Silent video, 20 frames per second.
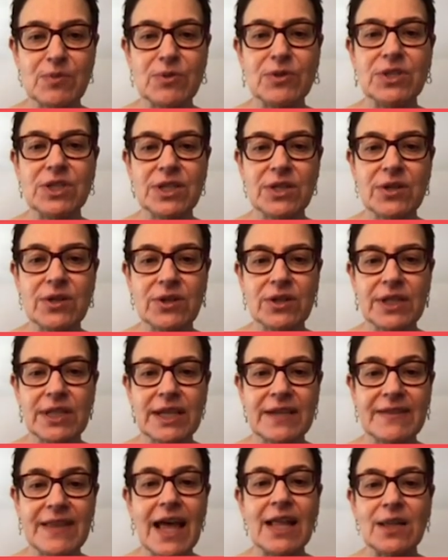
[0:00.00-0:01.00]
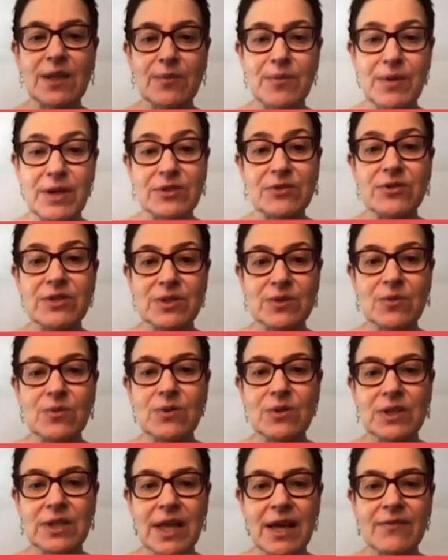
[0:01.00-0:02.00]
particularly at the elementary
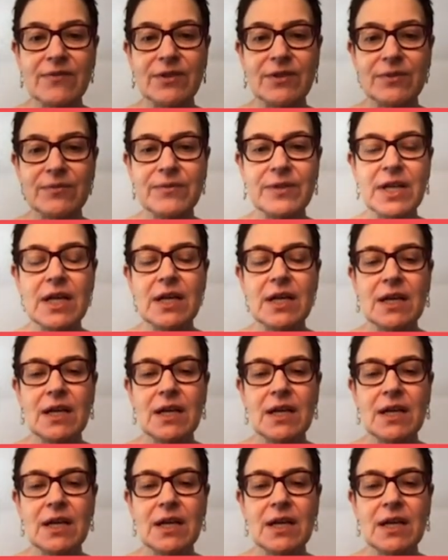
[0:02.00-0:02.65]
school level.